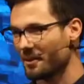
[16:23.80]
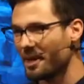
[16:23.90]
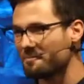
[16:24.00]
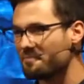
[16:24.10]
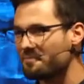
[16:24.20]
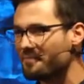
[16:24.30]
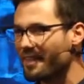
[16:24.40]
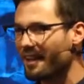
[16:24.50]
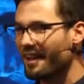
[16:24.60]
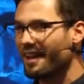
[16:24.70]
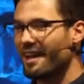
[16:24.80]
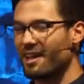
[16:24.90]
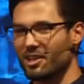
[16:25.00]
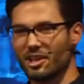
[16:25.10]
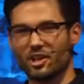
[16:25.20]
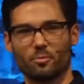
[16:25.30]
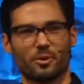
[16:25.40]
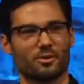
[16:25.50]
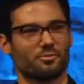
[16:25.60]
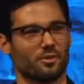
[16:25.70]
right? A little
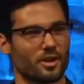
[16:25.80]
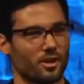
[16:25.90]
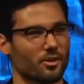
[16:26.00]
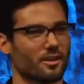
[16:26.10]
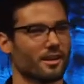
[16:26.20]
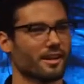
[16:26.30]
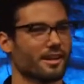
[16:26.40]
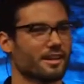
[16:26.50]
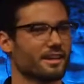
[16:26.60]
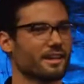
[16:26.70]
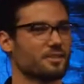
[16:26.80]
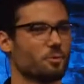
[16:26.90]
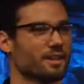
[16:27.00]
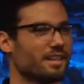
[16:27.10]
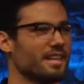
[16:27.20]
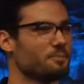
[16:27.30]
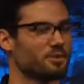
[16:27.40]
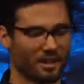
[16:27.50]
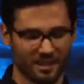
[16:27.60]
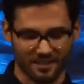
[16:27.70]
bit of fear is what
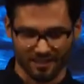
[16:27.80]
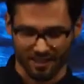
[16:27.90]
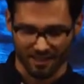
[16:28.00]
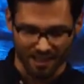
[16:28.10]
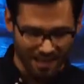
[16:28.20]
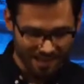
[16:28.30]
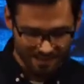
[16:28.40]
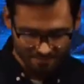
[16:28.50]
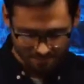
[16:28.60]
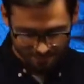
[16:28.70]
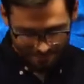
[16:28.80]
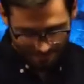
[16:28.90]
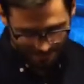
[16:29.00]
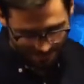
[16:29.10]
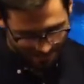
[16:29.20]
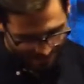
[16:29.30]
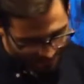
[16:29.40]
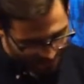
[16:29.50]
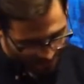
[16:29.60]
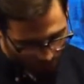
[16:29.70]
keeps us alive.
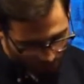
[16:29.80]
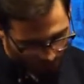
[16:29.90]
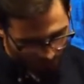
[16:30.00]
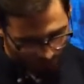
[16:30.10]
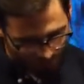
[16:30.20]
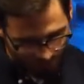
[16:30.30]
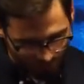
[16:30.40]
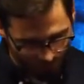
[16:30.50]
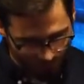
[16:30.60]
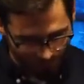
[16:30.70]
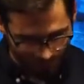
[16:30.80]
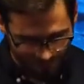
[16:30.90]
It is helpful for